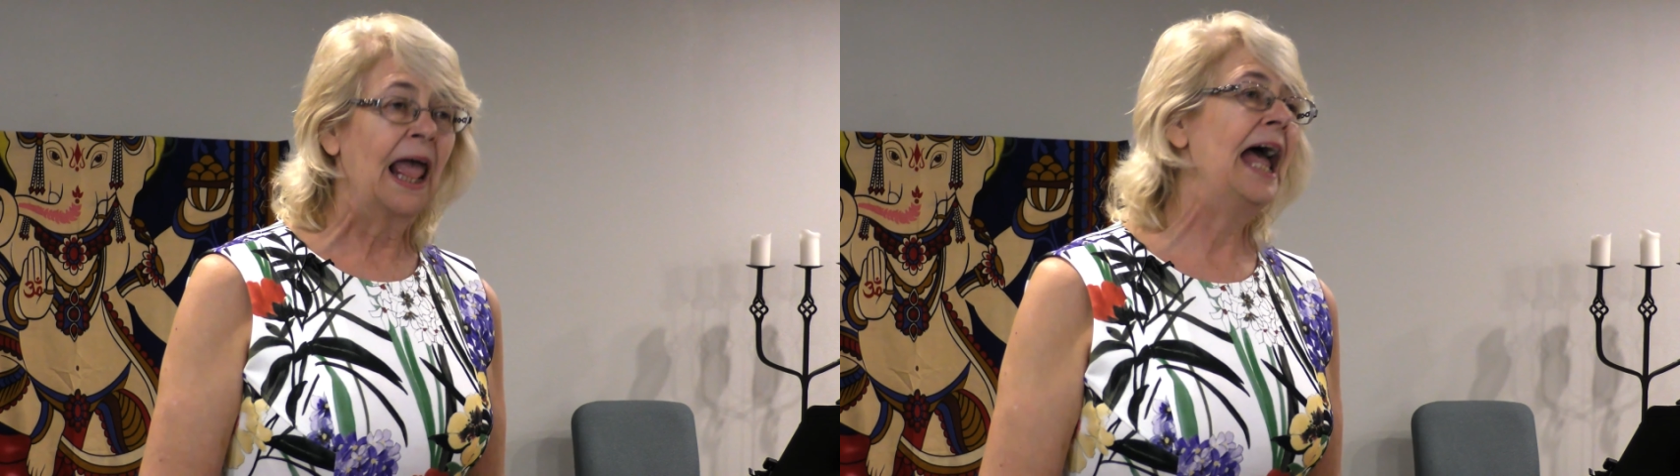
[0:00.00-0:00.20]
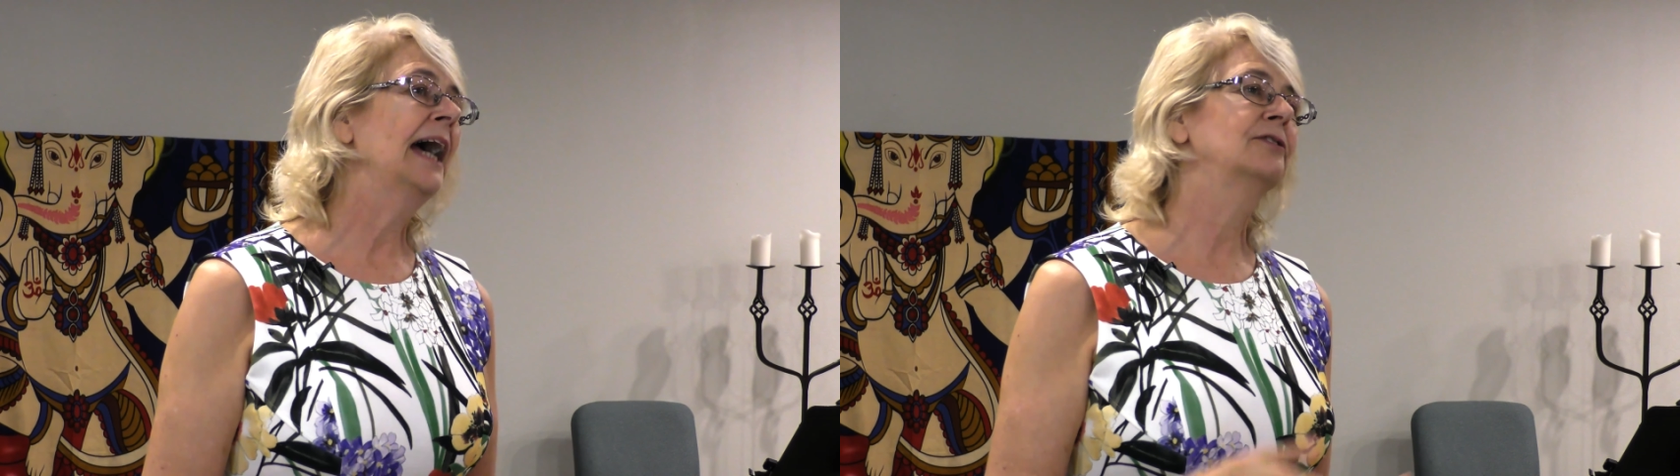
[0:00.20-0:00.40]

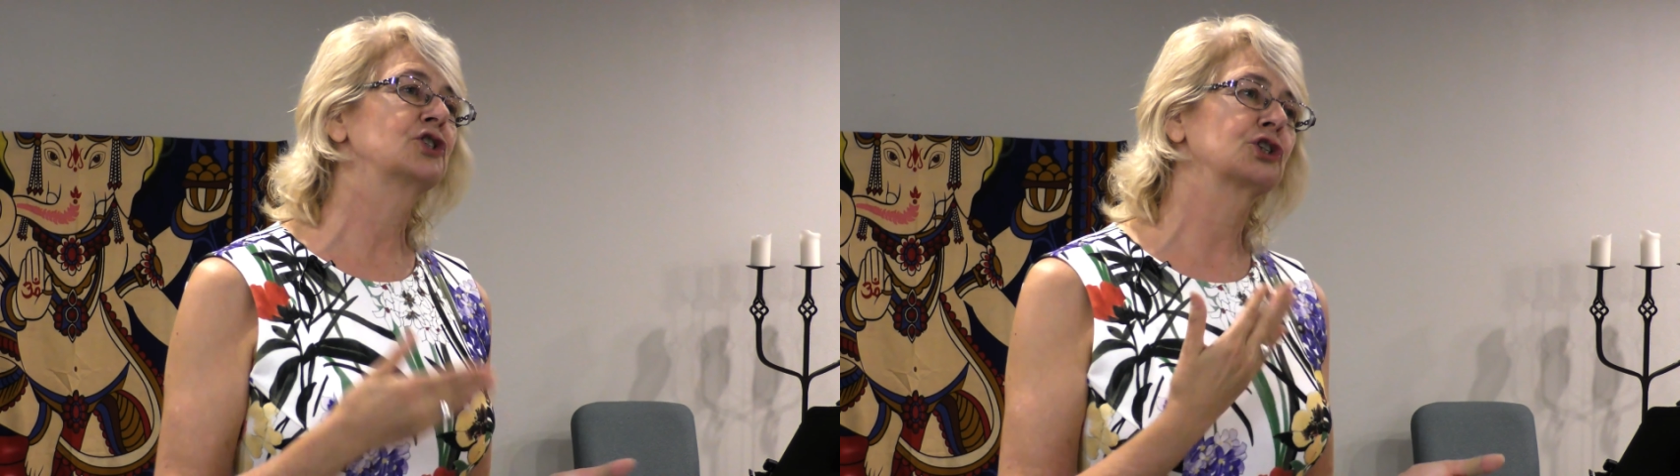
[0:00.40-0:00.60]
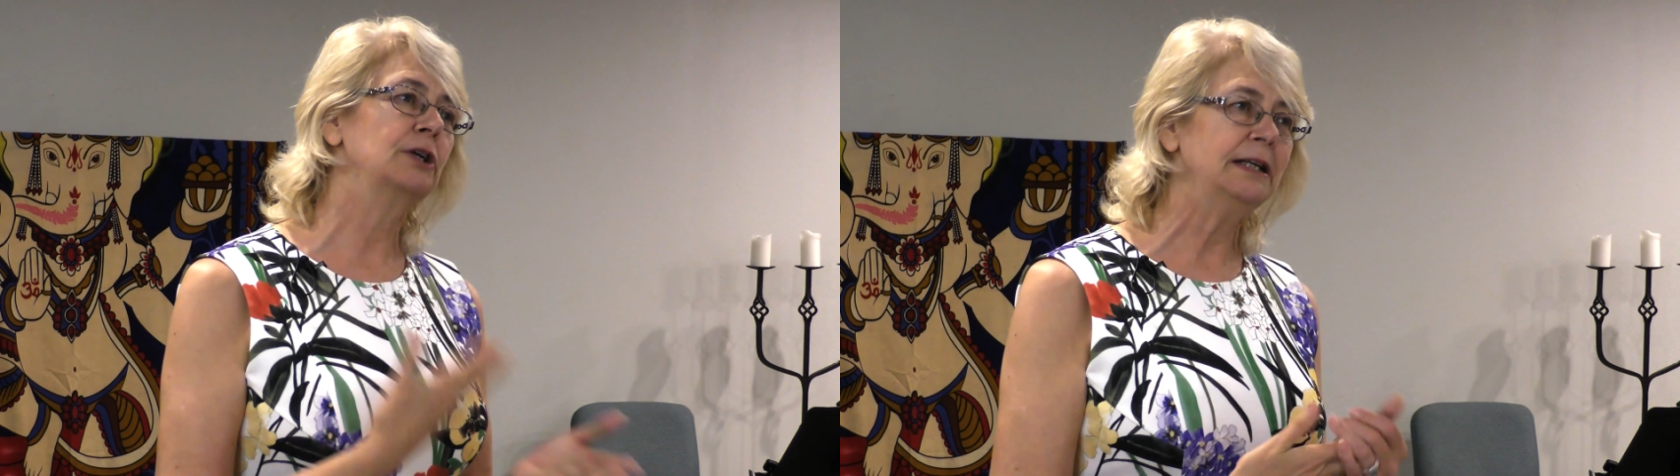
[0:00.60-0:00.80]
And
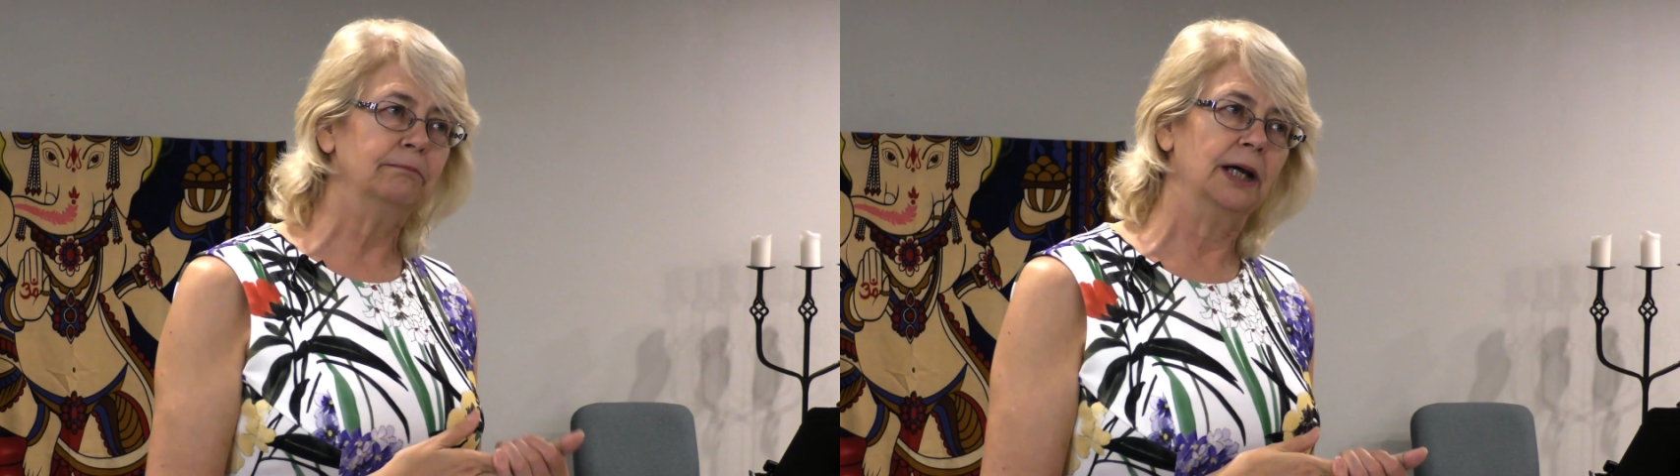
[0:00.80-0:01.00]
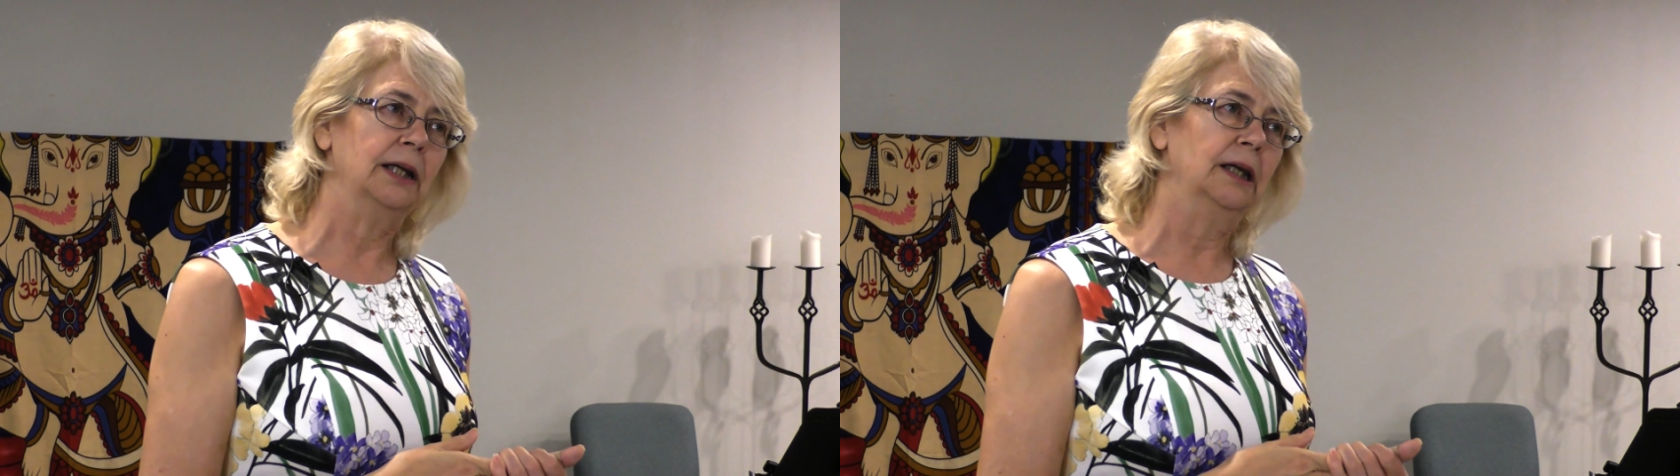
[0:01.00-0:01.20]

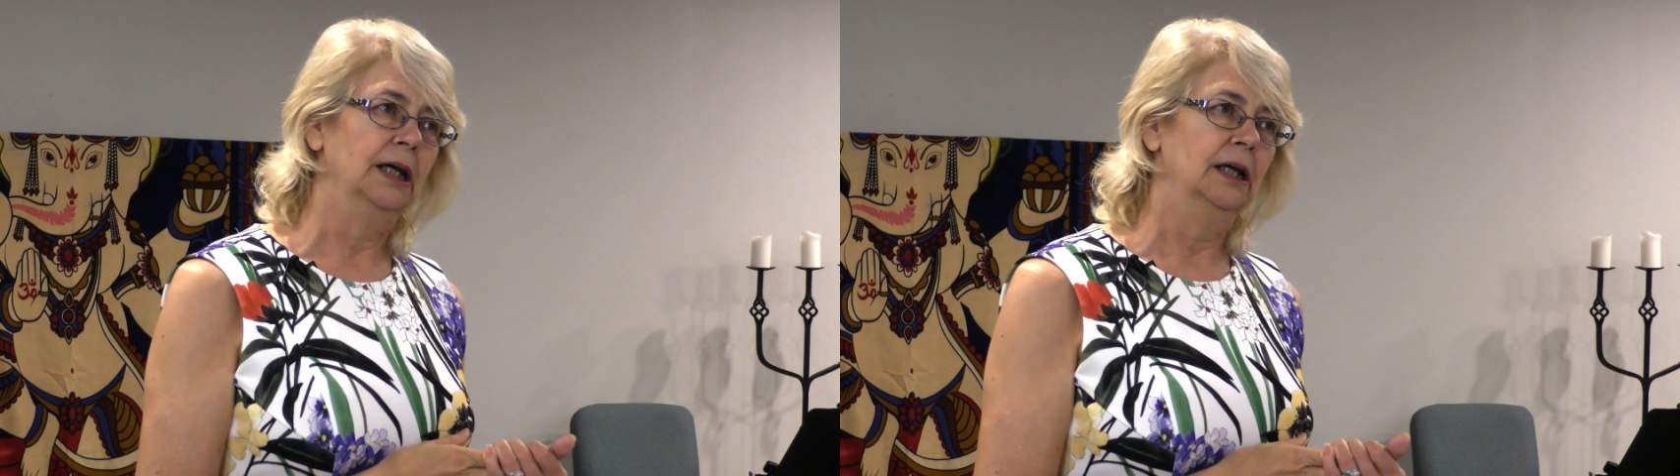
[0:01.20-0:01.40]
treatment